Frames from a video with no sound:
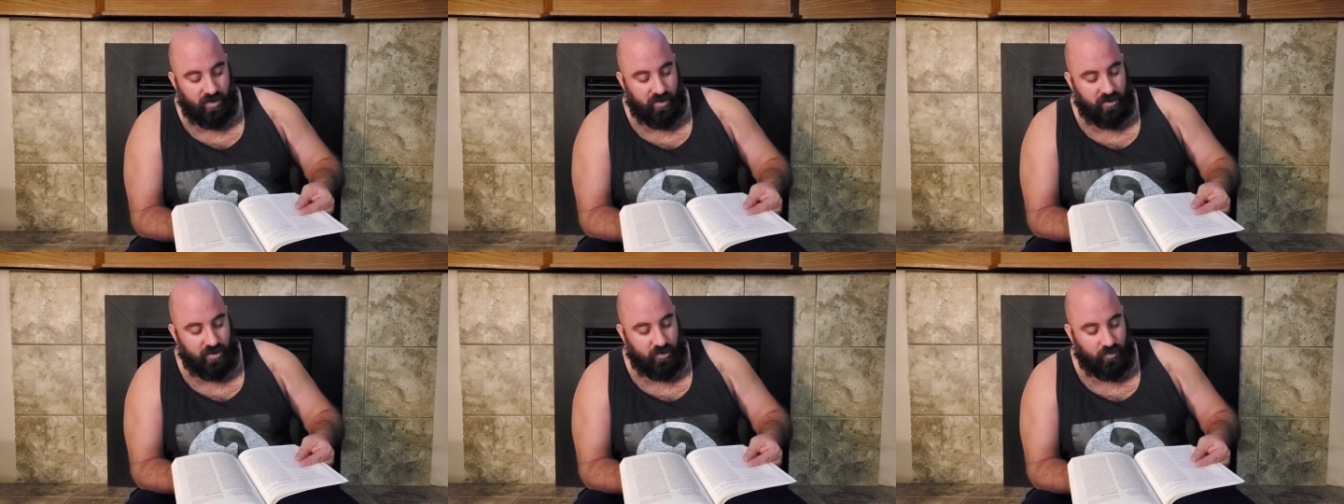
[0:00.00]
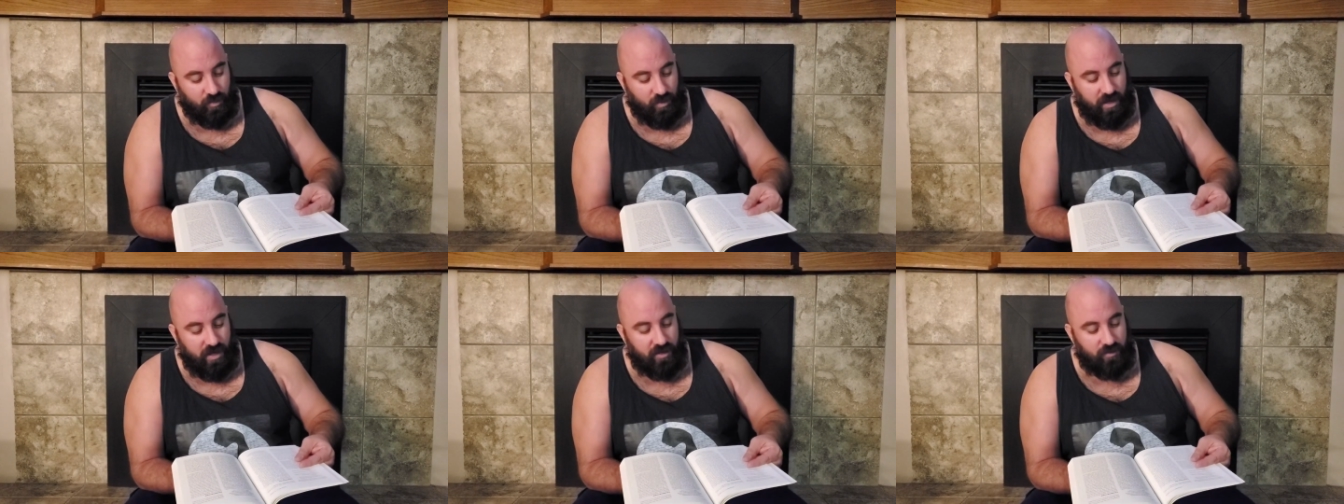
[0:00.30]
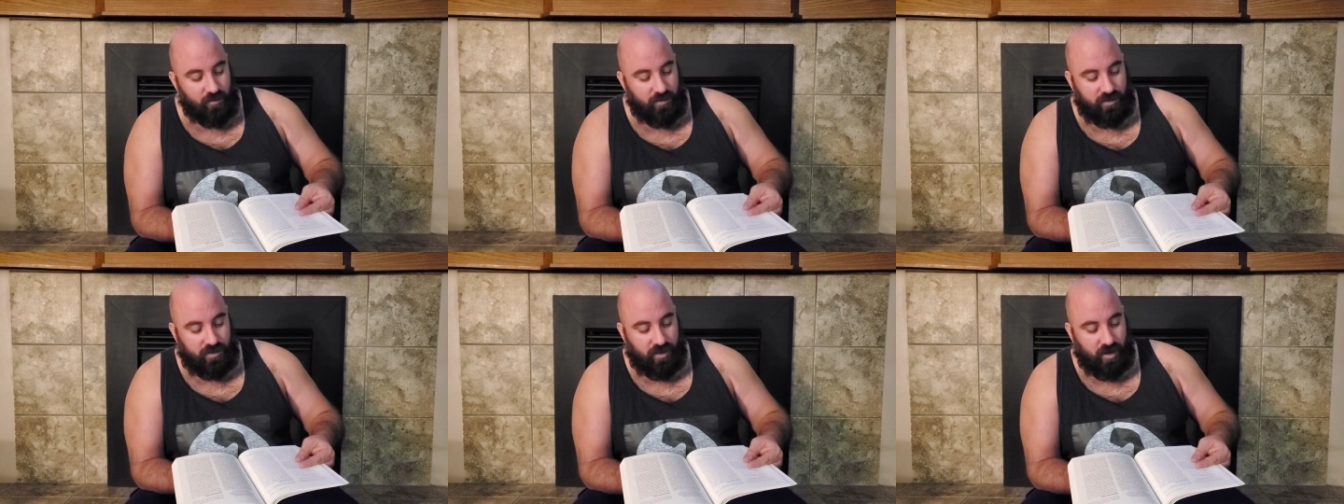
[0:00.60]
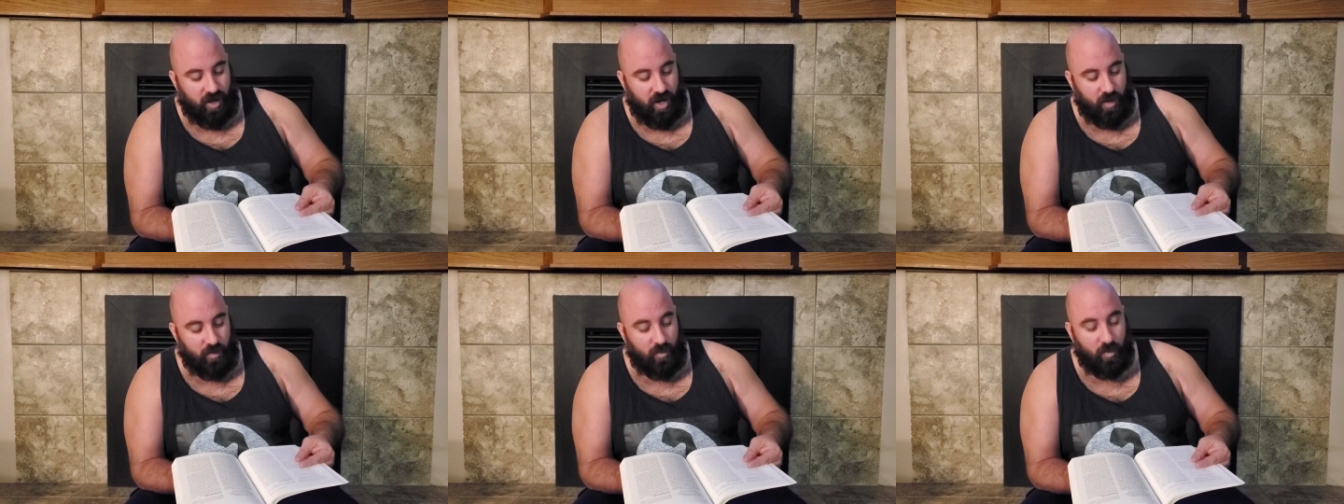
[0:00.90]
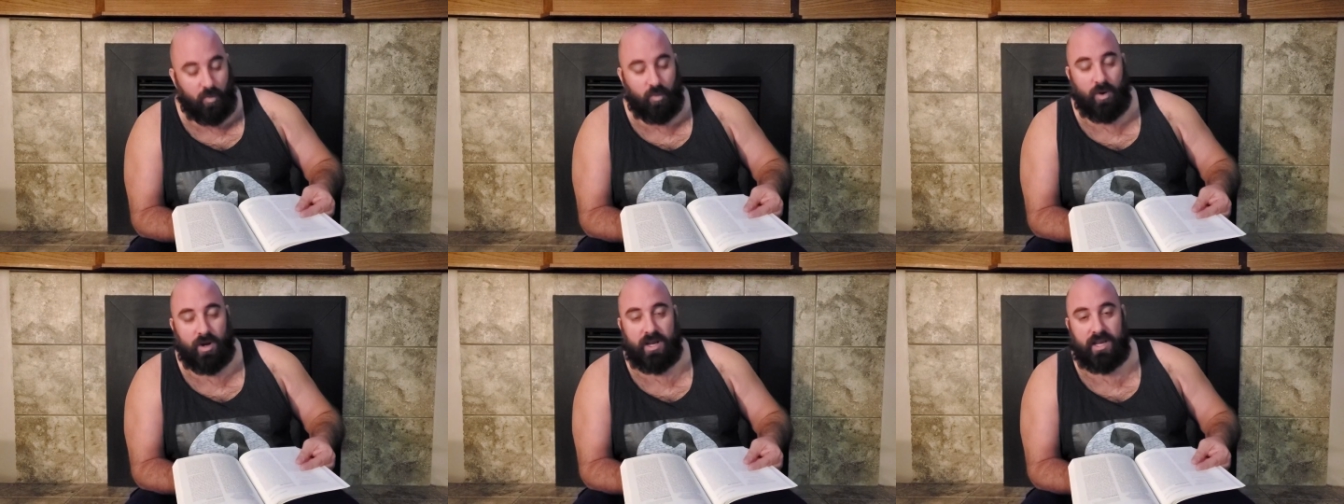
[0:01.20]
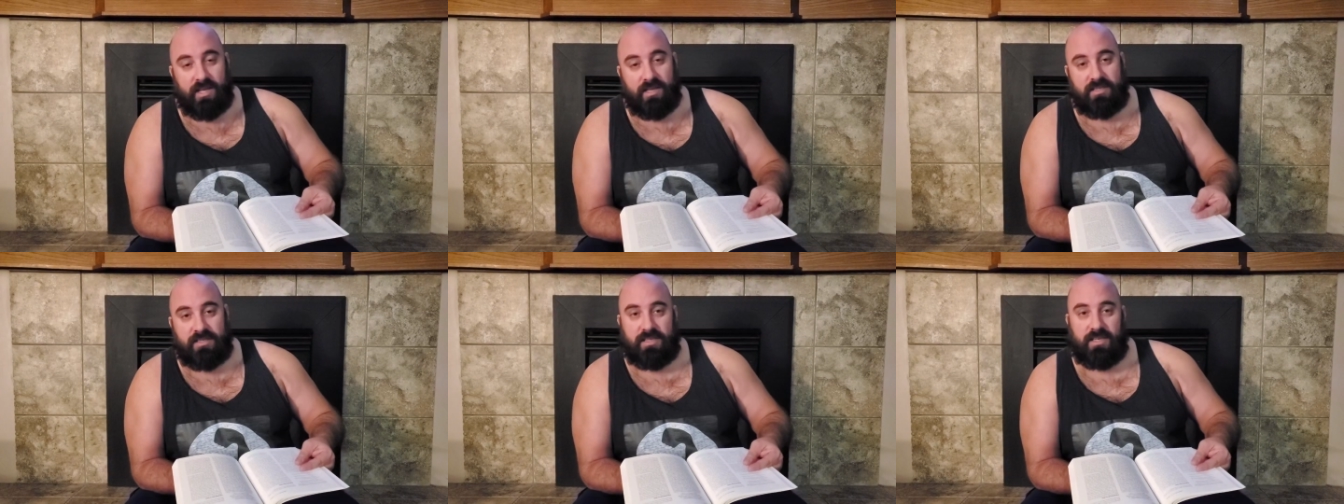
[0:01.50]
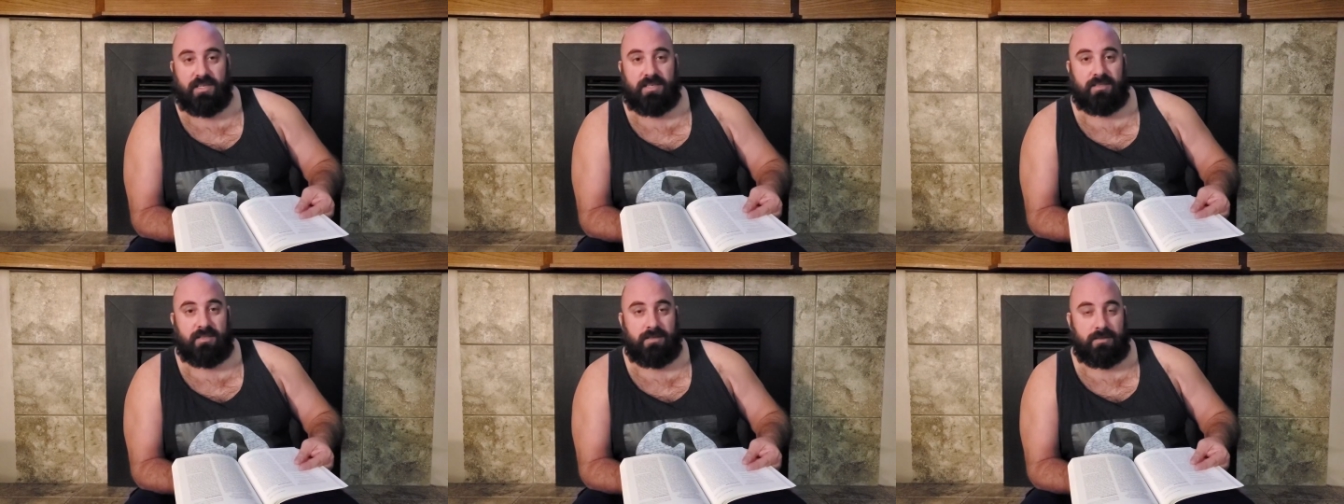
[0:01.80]
are agreeing with God about what he
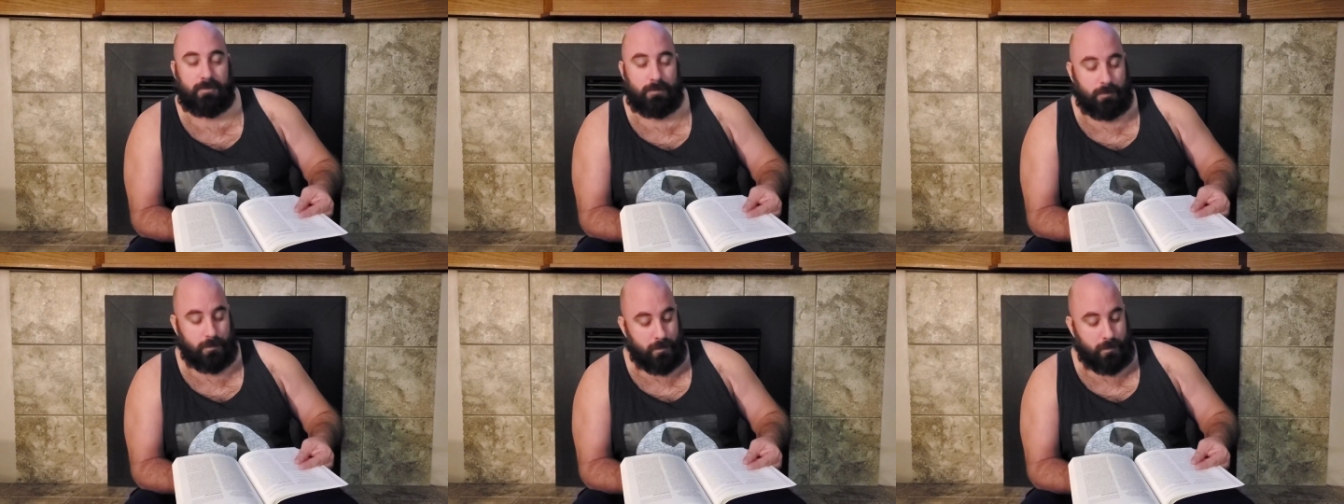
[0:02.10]
sees.